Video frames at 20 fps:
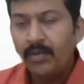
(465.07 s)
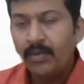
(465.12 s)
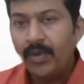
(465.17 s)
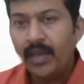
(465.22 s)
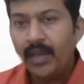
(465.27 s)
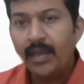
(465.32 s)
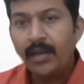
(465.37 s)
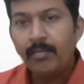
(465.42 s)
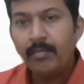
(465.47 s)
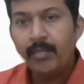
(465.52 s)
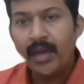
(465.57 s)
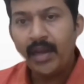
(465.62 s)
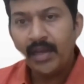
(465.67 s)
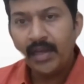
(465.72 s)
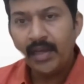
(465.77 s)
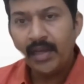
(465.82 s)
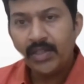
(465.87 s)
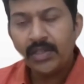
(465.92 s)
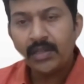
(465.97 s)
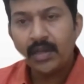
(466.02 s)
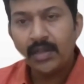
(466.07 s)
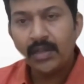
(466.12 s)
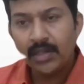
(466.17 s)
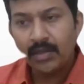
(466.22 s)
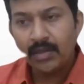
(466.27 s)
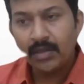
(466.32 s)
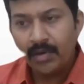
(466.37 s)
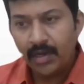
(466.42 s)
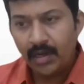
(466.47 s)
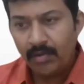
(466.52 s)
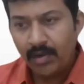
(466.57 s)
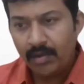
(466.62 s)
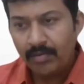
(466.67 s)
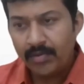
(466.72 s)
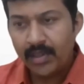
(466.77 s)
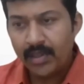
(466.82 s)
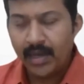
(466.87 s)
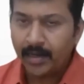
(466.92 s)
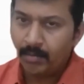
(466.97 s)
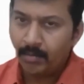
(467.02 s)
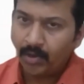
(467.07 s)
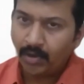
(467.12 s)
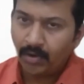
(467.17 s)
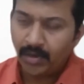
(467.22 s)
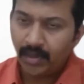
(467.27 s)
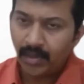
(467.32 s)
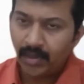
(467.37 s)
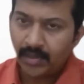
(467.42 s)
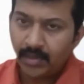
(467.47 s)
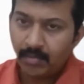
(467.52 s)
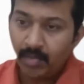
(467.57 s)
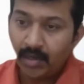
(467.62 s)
we can manage conservatively with antibiotics.